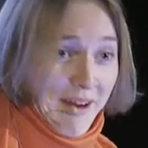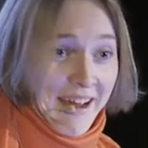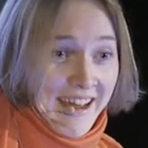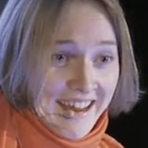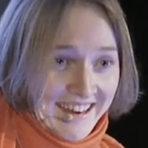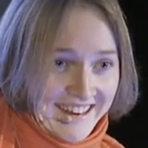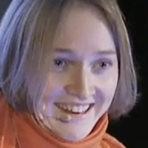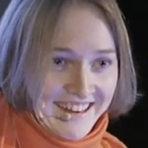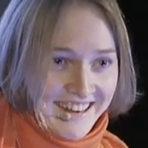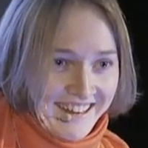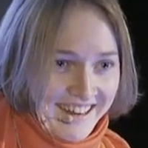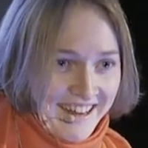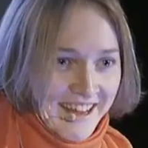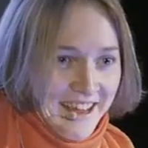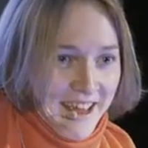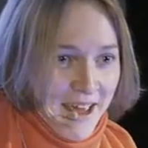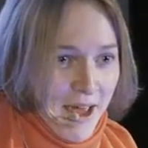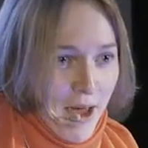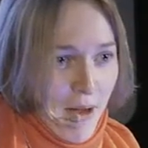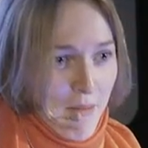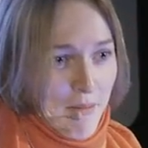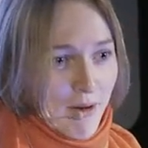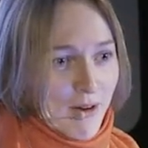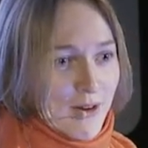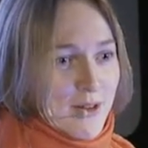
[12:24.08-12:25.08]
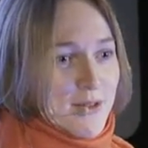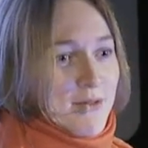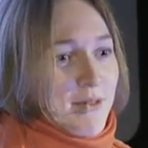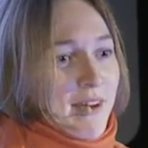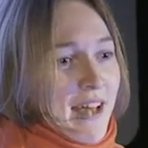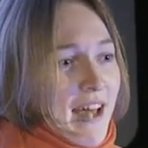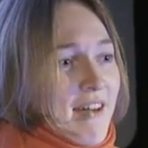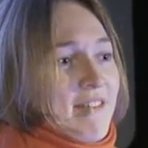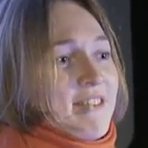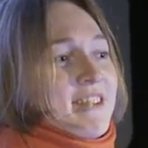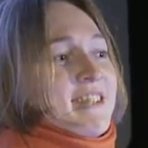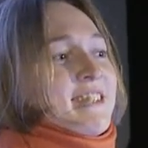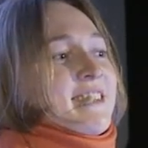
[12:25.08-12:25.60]
when? because we
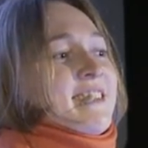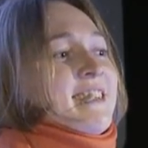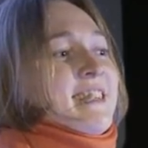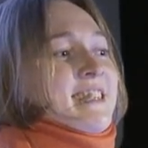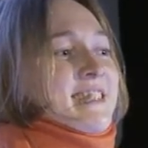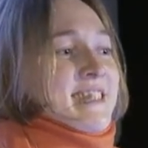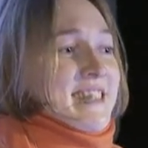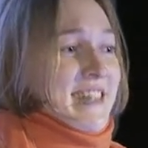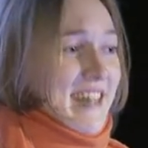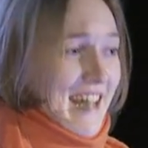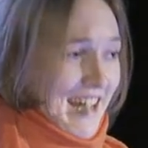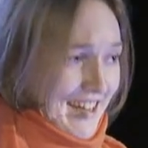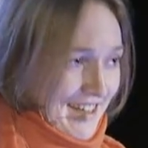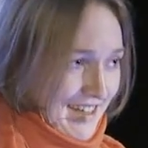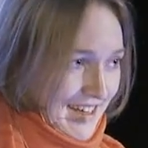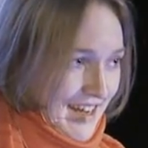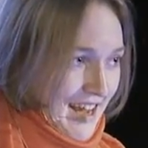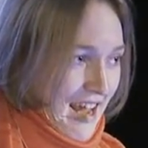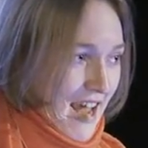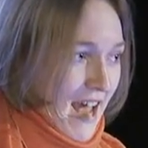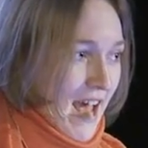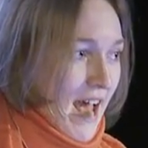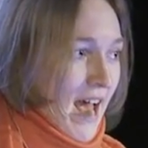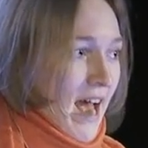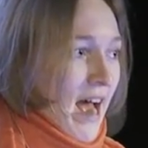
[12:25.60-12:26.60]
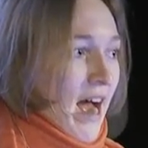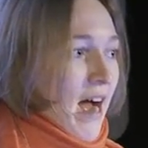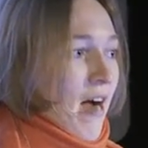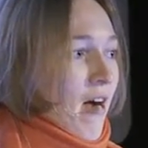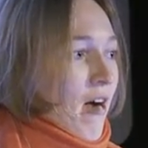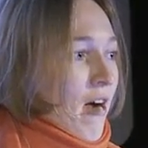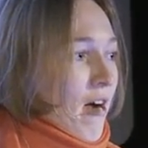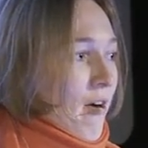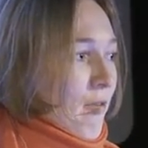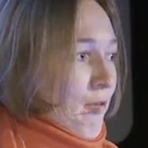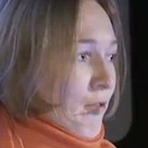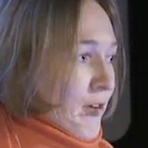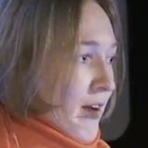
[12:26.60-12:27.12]
haven't released yet.
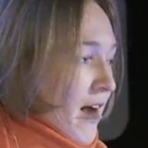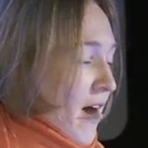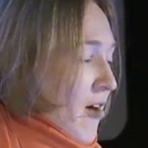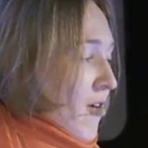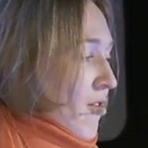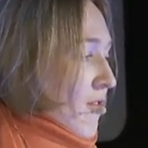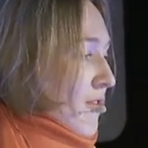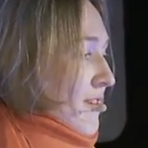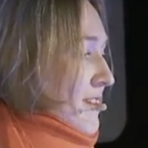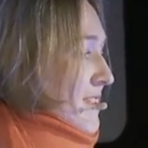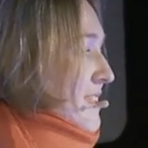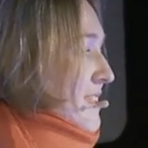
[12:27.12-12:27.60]
Uh, for now, the